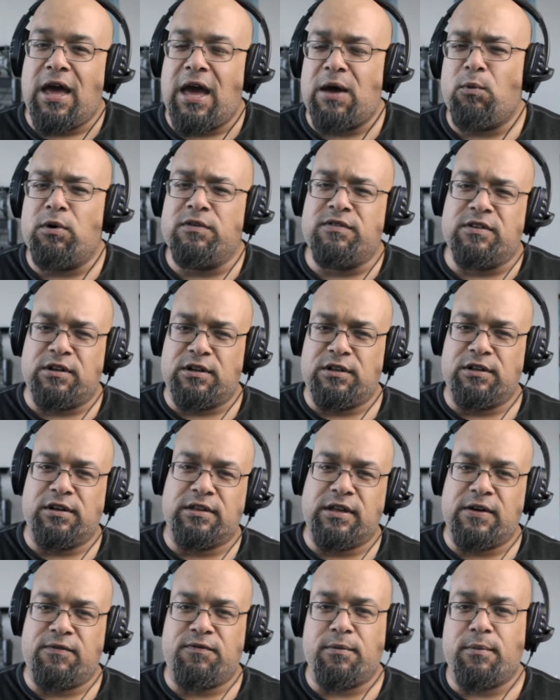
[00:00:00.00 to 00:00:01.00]
And what's it going to
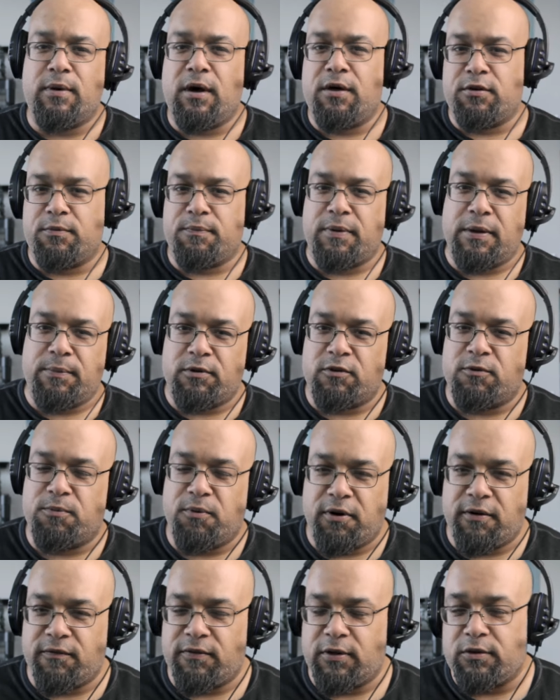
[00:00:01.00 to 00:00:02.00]
look like from other people's
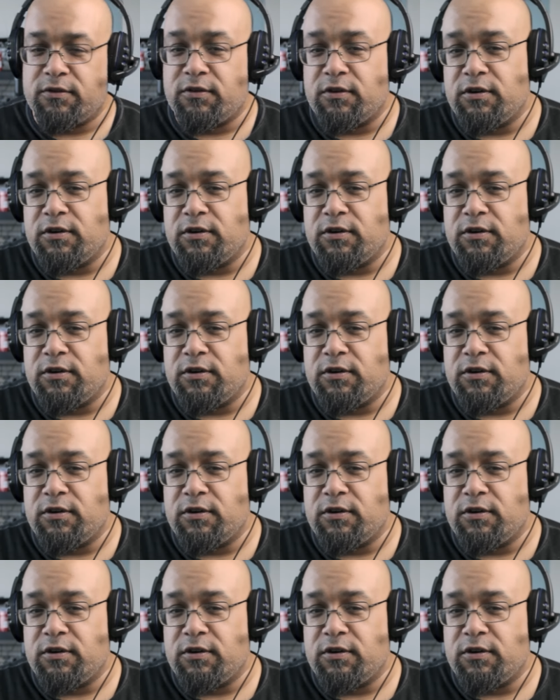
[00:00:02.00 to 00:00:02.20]
point of view?